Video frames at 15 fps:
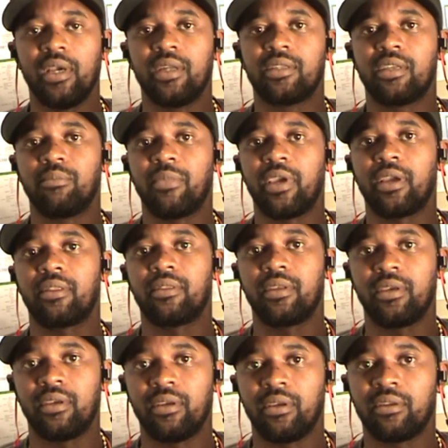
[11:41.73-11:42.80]
to make
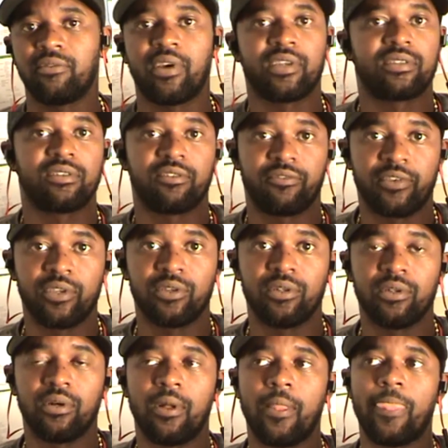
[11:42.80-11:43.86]
the investor feel